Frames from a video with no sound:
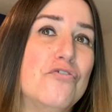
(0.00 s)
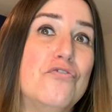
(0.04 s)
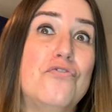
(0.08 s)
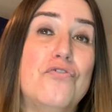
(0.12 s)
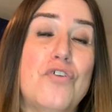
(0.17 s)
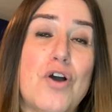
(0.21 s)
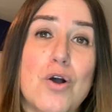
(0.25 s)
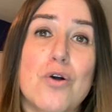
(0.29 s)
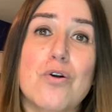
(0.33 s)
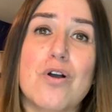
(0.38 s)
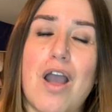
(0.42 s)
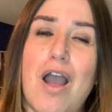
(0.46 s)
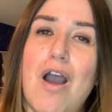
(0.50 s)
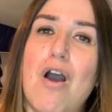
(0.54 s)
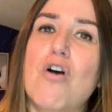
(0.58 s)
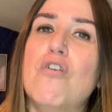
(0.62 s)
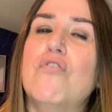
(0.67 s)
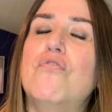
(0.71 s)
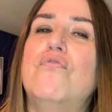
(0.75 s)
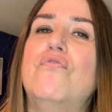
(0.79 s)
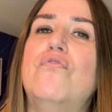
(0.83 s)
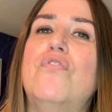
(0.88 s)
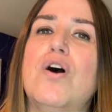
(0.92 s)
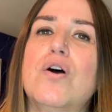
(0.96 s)
FOGO.
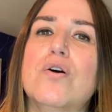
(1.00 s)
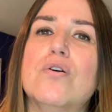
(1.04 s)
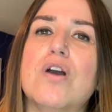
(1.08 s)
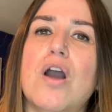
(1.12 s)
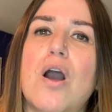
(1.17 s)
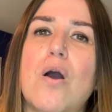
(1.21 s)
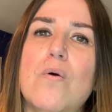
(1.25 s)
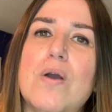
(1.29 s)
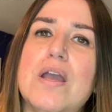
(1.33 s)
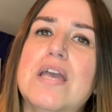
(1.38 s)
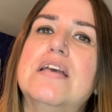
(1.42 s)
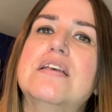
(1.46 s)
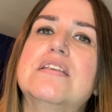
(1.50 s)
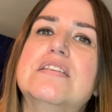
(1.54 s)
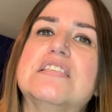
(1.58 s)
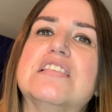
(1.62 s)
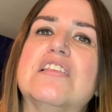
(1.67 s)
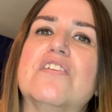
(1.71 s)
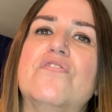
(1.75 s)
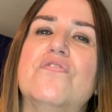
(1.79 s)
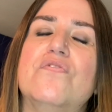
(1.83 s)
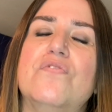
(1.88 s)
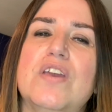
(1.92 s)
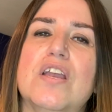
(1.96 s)
FOGO is
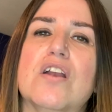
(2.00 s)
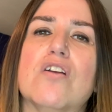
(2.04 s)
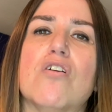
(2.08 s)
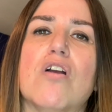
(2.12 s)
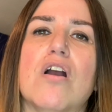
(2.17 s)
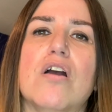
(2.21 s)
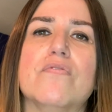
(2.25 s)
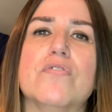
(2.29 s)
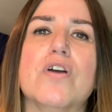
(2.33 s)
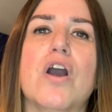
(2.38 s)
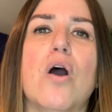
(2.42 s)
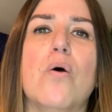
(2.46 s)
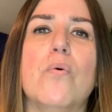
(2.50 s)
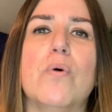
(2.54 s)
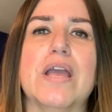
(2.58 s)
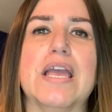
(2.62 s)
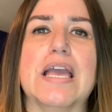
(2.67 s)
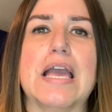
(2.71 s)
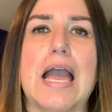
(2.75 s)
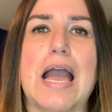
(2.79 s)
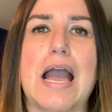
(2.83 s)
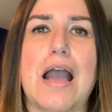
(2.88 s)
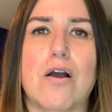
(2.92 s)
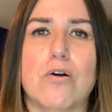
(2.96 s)
the fear of
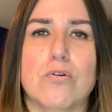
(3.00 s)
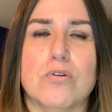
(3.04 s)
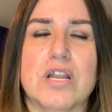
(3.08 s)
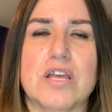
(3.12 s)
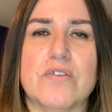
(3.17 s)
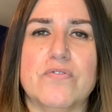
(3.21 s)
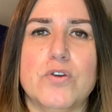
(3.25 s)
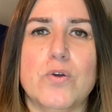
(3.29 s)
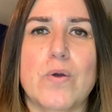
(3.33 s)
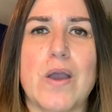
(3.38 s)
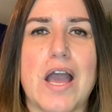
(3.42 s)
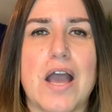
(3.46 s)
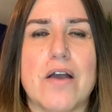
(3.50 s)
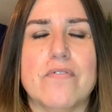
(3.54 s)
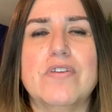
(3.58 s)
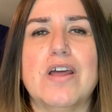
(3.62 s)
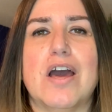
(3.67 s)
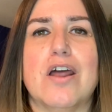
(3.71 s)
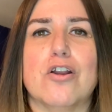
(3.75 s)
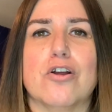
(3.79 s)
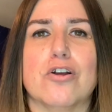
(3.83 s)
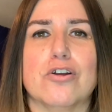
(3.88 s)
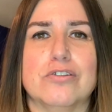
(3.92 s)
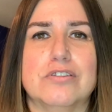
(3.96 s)
going out. If you have
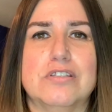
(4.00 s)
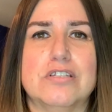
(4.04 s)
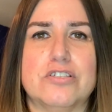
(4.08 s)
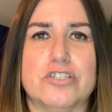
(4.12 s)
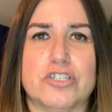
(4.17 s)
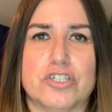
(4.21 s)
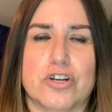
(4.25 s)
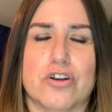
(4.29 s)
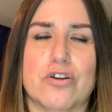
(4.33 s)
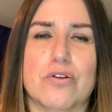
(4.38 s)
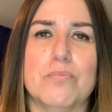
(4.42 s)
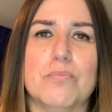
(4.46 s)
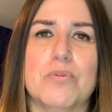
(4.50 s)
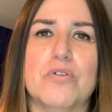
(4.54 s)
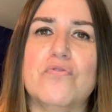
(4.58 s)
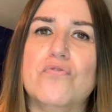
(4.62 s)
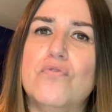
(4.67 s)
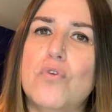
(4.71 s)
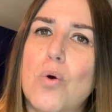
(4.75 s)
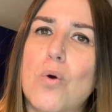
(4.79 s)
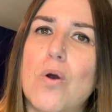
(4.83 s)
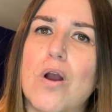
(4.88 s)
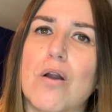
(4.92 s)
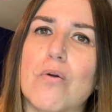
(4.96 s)
not heard this term
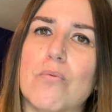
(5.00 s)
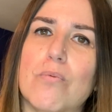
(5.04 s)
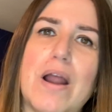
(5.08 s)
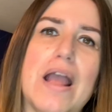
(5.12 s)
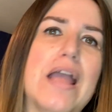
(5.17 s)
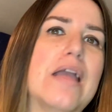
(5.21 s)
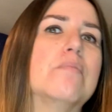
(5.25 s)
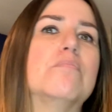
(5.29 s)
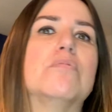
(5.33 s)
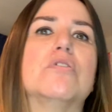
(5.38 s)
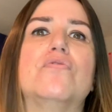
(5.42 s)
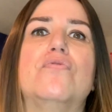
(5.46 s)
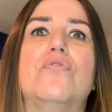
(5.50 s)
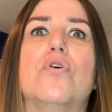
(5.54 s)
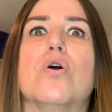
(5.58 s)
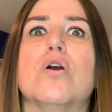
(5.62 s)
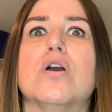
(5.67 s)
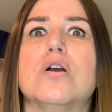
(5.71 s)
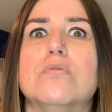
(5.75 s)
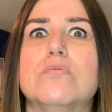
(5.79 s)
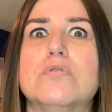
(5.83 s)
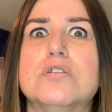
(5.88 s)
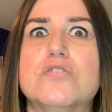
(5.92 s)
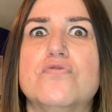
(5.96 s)
before, right? Before
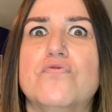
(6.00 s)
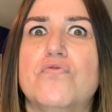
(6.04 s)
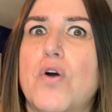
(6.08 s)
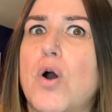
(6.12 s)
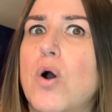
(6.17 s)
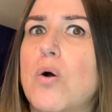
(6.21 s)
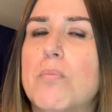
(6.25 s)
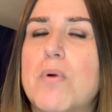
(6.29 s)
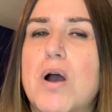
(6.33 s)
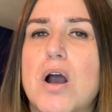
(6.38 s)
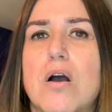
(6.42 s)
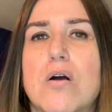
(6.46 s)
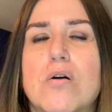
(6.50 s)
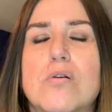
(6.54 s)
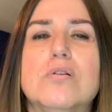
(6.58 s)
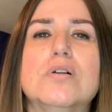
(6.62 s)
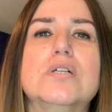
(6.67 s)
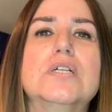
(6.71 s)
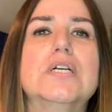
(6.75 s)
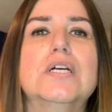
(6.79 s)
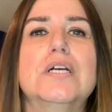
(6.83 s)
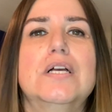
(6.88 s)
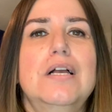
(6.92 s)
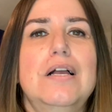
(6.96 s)
it was FOMO,
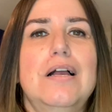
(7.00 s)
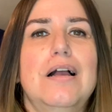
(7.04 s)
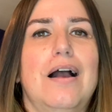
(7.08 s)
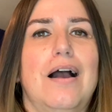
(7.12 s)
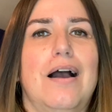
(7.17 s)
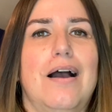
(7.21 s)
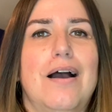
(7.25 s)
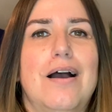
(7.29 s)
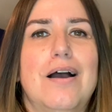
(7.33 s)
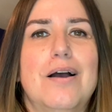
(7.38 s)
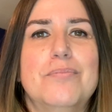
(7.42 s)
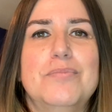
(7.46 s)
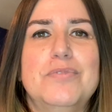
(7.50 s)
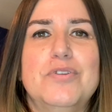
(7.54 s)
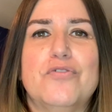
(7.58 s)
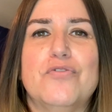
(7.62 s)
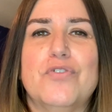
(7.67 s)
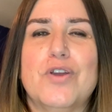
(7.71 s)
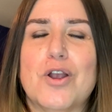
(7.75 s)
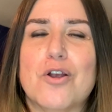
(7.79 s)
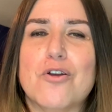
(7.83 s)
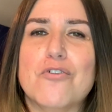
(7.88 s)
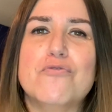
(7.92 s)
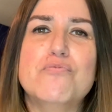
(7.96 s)
um, the
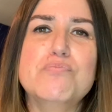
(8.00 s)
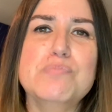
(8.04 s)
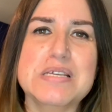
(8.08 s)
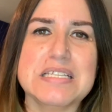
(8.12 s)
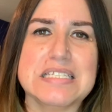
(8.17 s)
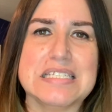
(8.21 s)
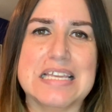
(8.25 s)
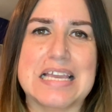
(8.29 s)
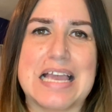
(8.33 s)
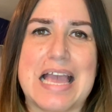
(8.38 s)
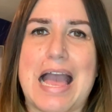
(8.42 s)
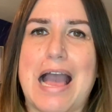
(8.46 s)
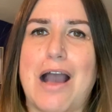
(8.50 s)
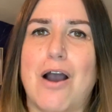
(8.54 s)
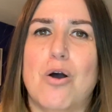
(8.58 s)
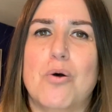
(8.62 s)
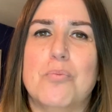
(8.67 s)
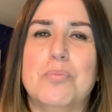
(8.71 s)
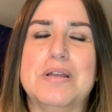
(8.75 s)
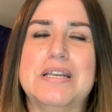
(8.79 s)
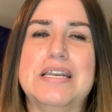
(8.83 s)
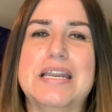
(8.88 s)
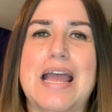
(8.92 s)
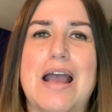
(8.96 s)
fear of missing out,
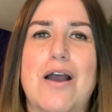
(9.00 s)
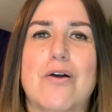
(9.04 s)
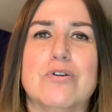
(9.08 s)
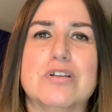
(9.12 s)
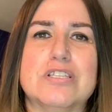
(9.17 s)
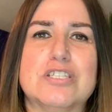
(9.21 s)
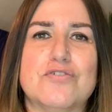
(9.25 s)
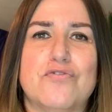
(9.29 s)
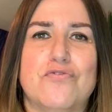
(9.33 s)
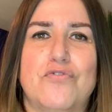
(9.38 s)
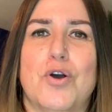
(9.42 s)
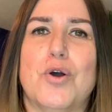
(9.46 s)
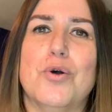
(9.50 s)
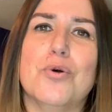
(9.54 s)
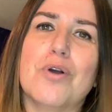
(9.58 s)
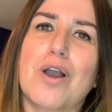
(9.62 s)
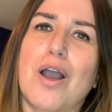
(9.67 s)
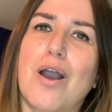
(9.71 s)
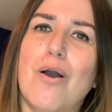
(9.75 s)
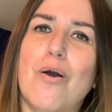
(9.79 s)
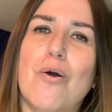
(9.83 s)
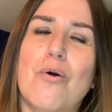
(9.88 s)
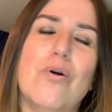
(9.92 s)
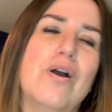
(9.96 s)
but now it's
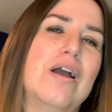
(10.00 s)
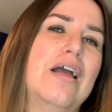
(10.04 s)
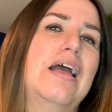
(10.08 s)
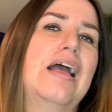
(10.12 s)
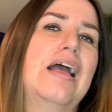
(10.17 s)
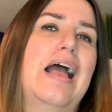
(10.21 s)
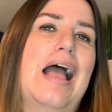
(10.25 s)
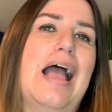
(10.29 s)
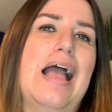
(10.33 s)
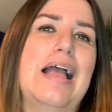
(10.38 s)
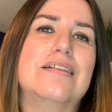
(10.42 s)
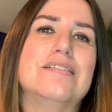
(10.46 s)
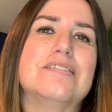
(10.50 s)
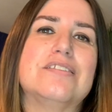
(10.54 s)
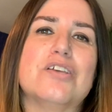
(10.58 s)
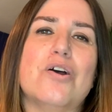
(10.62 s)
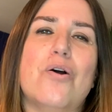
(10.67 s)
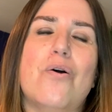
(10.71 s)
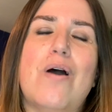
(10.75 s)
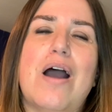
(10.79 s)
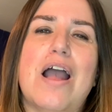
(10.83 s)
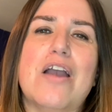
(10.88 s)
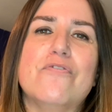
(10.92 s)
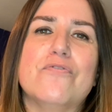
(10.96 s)
FOGO. And
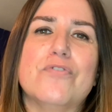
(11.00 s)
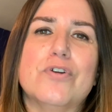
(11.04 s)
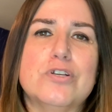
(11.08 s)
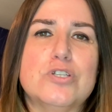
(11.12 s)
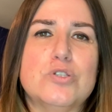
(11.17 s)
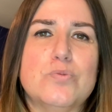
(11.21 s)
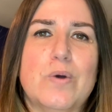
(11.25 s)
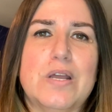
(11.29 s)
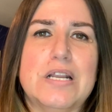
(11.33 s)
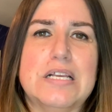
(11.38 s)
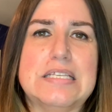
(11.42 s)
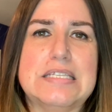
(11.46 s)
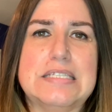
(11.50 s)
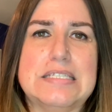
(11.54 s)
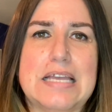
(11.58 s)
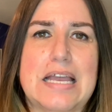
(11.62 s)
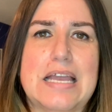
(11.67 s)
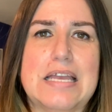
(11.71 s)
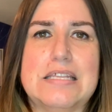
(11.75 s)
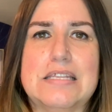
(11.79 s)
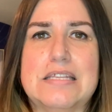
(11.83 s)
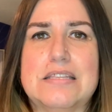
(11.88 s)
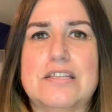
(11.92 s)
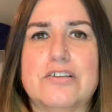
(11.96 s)
so I first want to
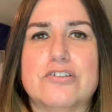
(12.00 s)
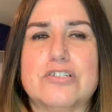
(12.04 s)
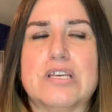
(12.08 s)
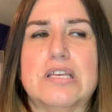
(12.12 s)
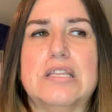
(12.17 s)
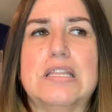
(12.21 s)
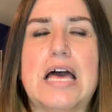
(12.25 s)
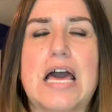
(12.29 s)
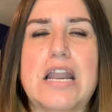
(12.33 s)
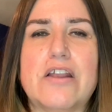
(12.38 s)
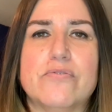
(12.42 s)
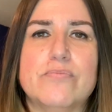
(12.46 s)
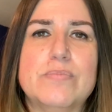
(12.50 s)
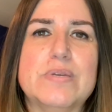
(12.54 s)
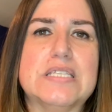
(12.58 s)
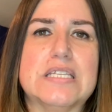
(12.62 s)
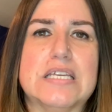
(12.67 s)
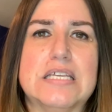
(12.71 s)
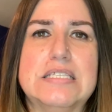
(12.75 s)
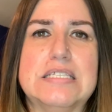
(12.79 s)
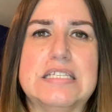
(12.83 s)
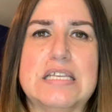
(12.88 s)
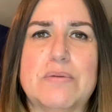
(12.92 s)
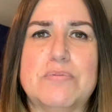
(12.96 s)
say that there's a lot of
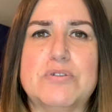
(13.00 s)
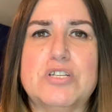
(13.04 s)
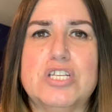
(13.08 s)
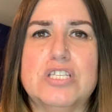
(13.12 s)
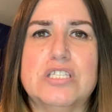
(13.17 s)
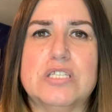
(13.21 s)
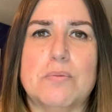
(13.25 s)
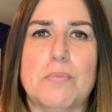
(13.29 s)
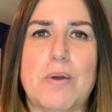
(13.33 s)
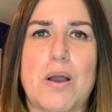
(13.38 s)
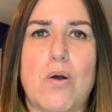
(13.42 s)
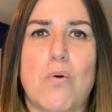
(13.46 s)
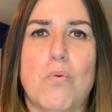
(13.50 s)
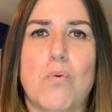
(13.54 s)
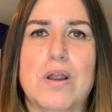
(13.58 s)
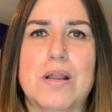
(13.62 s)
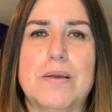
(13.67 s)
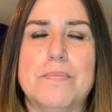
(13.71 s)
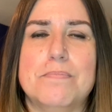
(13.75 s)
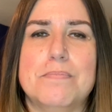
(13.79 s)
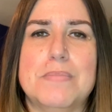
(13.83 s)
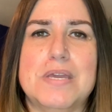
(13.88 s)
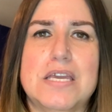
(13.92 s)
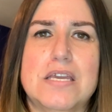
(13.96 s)
misconceptions about what
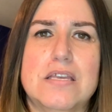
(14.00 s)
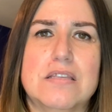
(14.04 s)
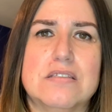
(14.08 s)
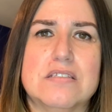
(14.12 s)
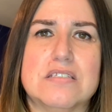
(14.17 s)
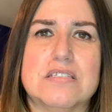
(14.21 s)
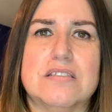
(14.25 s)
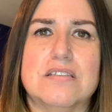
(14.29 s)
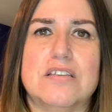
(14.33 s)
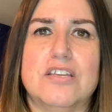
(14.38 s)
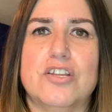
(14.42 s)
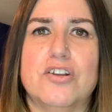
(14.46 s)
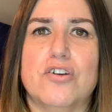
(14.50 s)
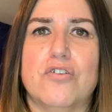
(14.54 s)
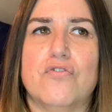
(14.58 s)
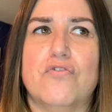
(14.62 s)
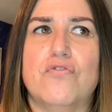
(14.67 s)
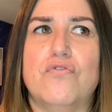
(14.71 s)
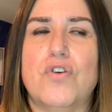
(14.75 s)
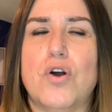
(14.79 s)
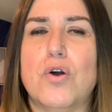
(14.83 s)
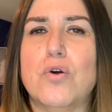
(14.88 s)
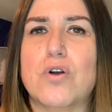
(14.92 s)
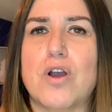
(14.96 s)
it means, you know,
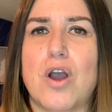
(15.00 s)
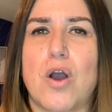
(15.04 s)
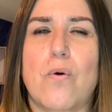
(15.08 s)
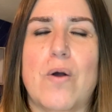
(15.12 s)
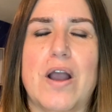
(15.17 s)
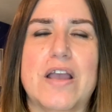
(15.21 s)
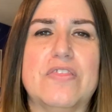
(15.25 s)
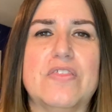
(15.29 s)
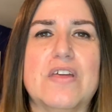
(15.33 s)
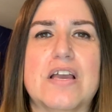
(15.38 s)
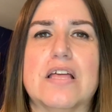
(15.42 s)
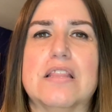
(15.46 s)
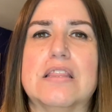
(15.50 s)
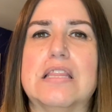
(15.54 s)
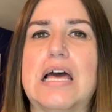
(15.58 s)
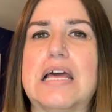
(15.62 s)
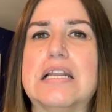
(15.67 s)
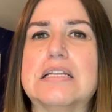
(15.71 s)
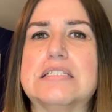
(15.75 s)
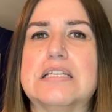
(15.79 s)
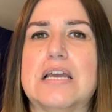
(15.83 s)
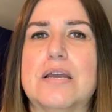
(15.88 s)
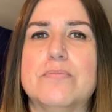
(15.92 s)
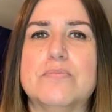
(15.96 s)
FOGO. I think a lot
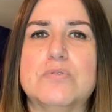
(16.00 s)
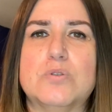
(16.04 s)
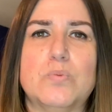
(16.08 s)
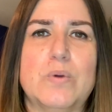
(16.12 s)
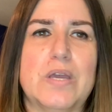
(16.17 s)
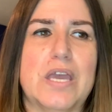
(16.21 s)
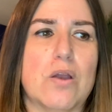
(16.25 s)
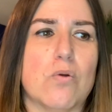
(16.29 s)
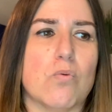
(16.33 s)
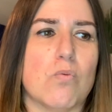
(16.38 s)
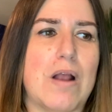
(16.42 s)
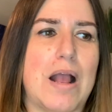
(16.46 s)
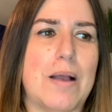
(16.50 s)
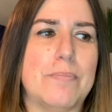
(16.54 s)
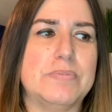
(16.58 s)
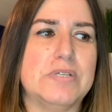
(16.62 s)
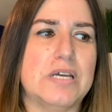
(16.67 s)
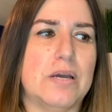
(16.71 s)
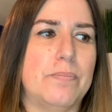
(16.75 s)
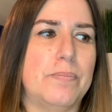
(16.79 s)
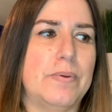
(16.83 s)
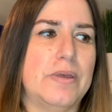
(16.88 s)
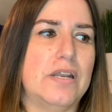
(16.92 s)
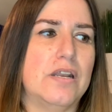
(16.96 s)
of times we get wrapped
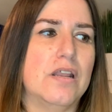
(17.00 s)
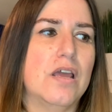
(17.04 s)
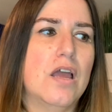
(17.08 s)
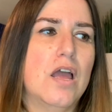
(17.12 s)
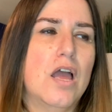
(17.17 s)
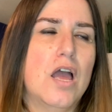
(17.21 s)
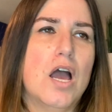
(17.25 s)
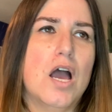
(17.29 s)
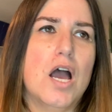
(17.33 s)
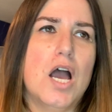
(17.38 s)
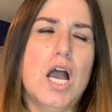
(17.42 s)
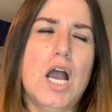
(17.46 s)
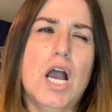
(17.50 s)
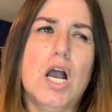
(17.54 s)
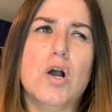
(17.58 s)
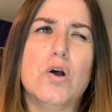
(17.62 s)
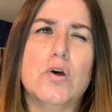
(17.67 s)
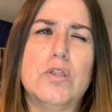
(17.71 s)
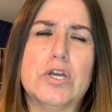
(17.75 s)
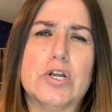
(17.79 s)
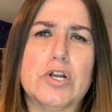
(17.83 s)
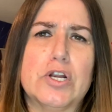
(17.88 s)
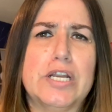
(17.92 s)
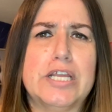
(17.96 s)
up in,
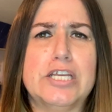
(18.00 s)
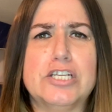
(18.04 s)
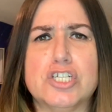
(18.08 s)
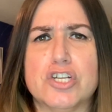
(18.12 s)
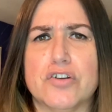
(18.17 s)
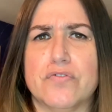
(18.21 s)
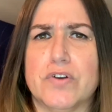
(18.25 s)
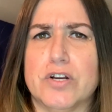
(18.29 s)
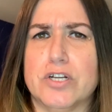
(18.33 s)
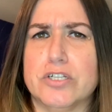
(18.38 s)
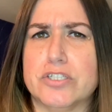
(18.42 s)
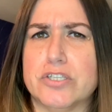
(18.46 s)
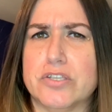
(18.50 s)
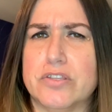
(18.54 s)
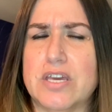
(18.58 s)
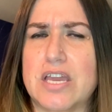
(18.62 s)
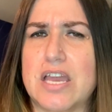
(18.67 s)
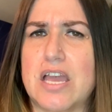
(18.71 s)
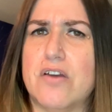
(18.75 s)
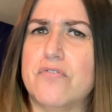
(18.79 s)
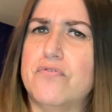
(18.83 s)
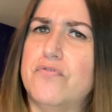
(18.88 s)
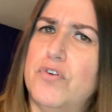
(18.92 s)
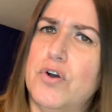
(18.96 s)
oh, they're an introvert, so they
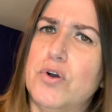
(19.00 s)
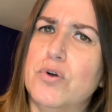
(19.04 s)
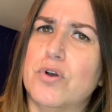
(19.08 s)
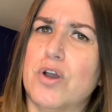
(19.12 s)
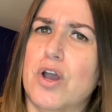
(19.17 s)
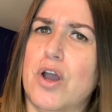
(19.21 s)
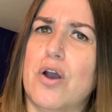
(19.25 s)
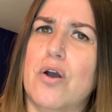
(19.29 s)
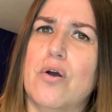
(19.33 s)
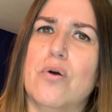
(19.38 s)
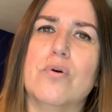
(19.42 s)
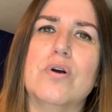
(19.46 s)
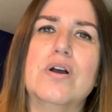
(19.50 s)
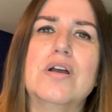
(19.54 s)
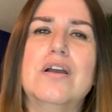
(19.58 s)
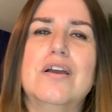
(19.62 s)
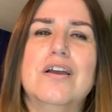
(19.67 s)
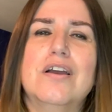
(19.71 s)
have FOGO.